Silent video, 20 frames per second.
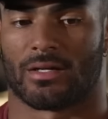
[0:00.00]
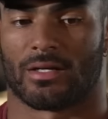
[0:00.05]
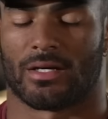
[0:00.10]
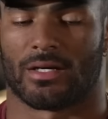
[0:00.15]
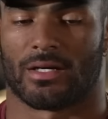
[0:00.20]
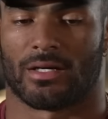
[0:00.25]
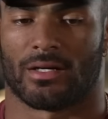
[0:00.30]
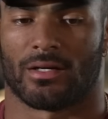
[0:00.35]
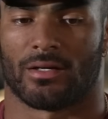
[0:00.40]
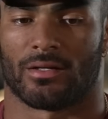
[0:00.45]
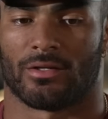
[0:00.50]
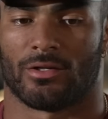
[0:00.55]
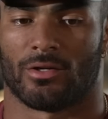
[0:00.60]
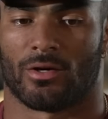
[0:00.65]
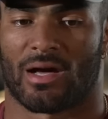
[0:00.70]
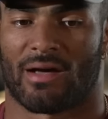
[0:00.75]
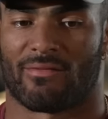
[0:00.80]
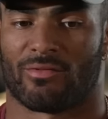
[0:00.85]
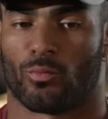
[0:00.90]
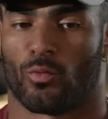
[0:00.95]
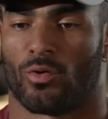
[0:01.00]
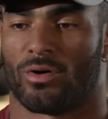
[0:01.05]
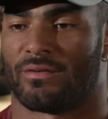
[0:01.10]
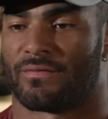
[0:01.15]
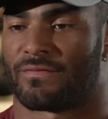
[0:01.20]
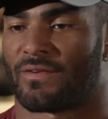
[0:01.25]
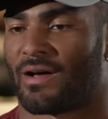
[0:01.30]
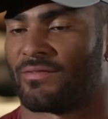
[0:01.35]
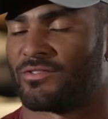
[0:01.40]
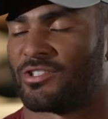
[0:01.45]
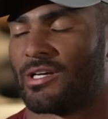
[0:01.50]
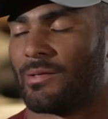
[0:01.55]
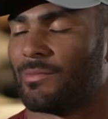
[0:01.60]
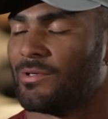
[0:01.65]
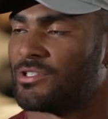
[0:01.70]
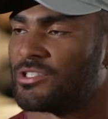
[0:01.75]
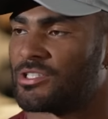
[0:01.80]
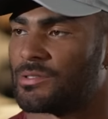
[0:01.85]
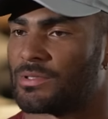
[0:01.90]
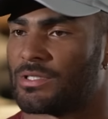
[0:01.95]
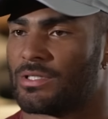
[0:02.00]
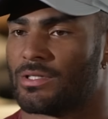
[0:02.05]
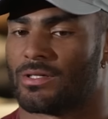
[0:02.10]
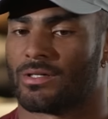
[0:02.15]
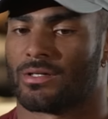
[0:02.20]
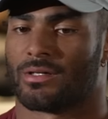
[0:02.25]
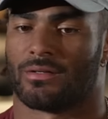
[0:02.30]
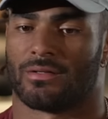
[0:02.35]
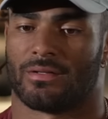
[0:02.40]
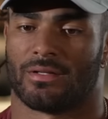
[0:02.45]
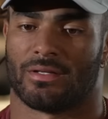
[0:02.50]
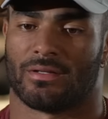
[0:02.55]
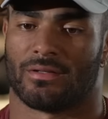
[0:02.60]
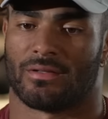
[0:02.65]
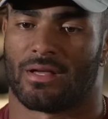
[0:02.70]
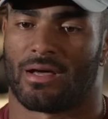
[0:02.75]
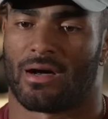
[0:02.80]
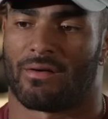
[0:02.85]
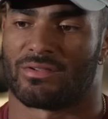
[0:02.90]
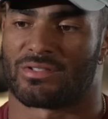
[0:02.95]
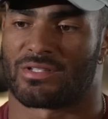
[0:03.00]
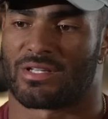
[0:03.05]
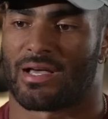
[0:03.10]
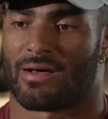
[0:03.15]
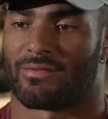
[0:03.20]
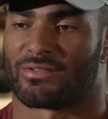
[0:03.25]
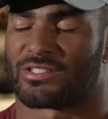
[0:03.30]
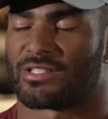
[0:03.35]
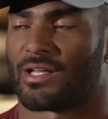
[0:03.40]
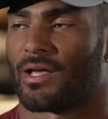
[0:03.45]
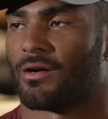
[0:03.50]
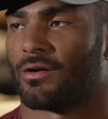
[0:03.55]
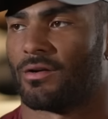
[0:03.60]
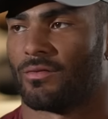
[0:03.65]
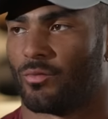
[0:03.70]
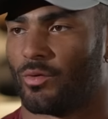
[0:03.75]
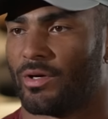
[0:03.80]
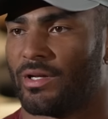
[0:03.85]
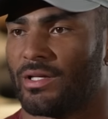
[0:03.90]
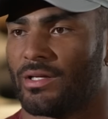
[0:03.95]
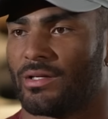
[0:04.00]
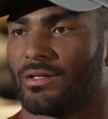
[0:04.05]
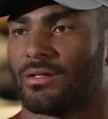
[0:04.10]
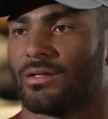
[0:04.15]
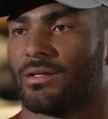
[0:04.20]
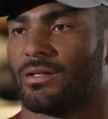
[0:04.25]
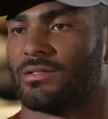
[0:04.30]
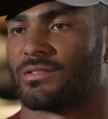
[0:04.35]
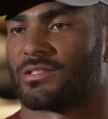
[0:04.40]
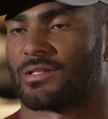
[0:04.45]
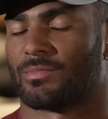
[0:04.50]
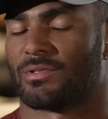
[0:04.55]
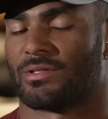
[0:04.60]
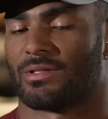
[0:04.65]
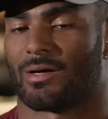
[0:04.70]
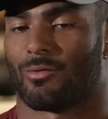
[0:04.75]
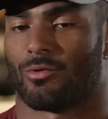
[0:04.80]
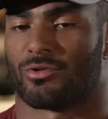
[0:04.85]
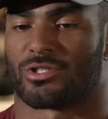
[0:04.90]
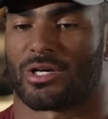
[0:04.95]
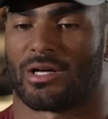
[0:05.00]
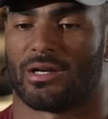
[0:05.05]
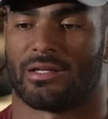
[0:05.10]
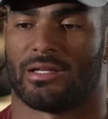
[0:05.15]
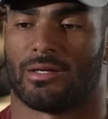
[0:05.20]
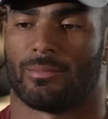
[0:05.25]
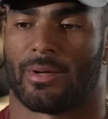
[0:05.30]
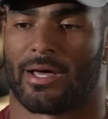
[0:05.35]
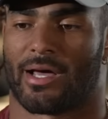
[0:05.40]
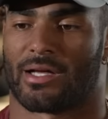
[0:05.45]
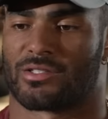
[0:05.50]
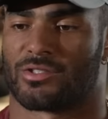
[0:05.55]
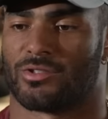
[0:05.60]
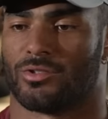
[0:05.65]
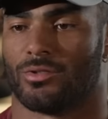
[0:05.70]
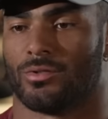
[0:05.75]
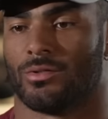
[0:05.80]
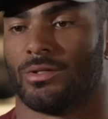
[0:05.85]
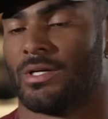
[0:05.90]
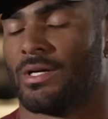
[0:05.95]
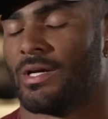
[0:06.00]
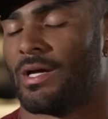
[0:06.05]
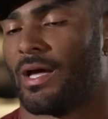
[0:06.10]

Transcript: Uh, you know, having won five championships here, mm. they, they, obviously have a standard of winning and something that we're trying to get back to.